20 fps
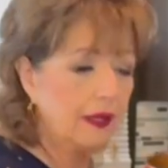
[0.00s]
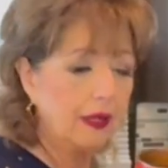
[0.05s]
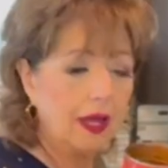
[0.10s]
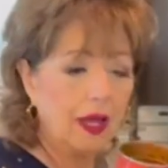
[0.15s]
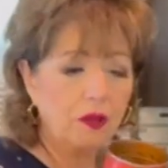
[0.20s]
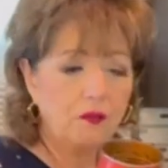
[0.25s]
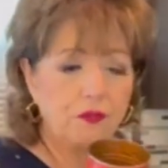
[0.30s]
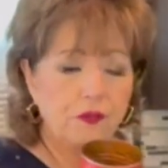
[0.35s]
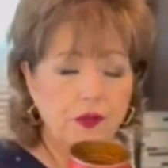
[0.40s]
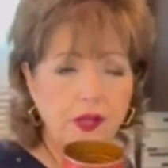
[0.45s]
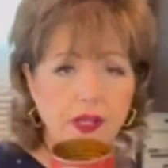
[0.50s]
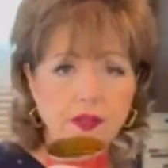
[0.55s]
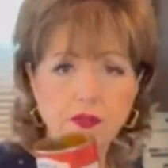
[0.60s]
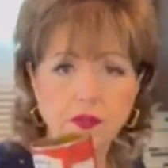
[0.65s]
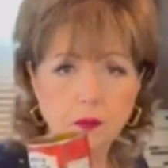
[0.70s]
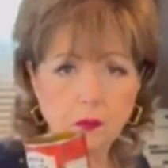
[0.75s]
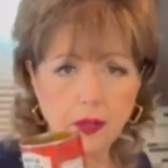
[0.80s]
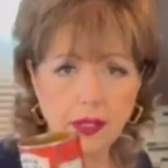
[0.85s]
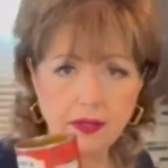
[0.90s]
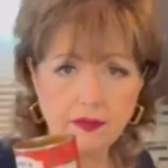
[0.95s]
I'll freeze
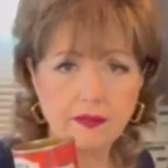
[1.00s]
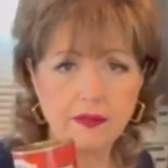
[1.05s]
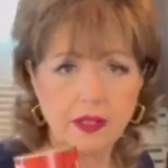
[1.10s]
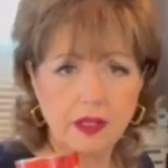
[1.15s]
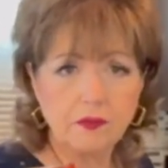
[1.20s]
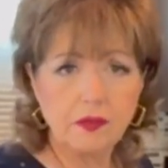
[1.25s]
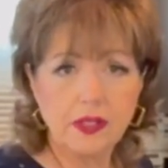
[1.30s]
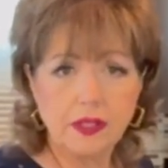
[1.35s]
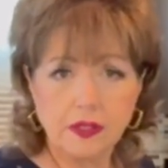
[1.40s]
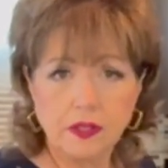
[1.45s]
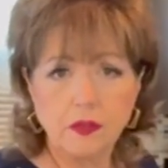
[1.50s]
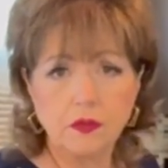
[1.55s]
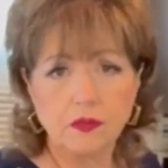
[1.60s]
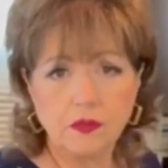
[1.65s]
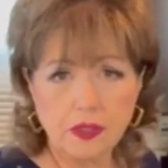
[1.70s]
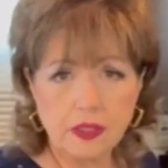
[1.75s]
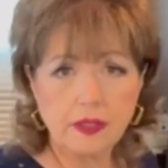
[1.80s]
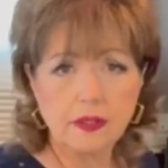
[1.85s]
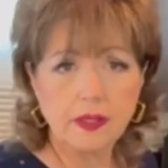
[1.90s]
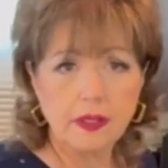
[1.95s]
the rest of it and
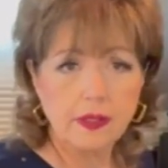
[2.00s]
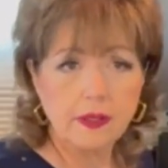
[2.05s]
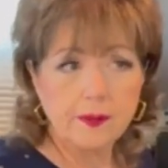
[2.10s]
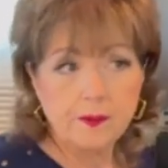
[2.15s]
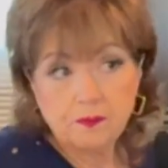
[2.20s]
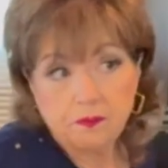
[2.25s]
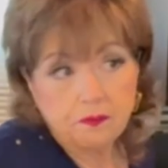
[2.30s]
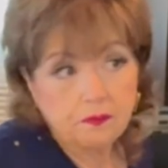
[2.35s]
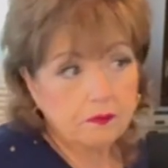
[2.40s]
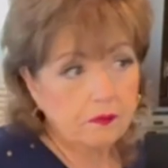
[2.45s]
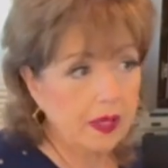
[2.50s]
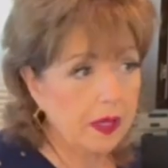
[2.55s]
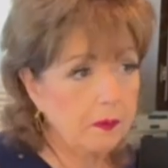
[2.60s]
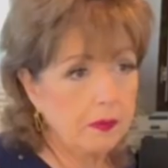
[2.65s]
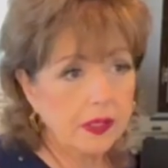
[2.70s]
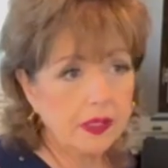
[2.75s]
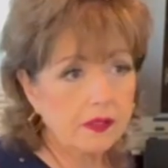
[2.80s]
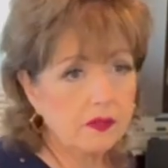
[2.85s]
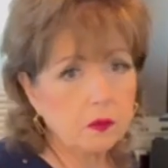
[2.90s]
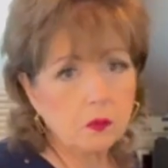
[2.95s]
use it
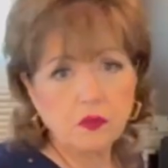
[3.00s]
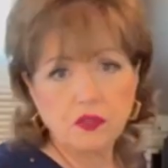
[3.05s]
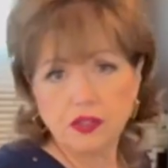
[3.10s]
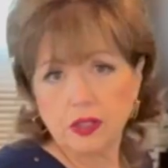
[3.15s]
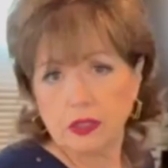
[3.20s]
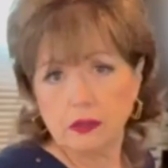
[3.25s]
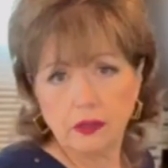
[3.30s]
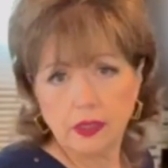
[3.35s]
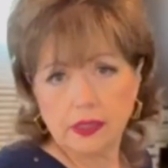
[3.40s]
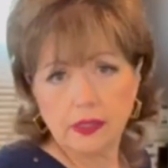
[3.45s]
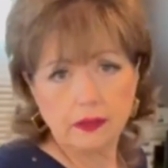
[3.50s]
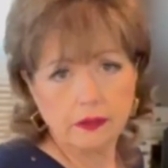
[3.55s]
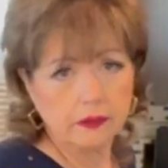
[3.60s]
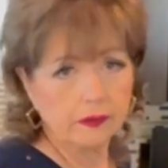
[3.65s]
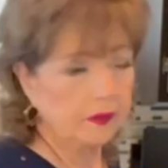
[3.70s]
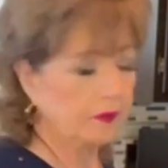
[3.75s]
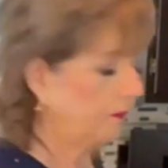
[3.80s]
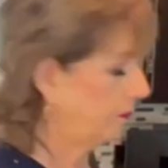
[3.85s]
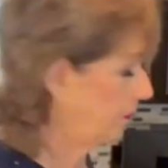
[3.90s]
maybe in some chili or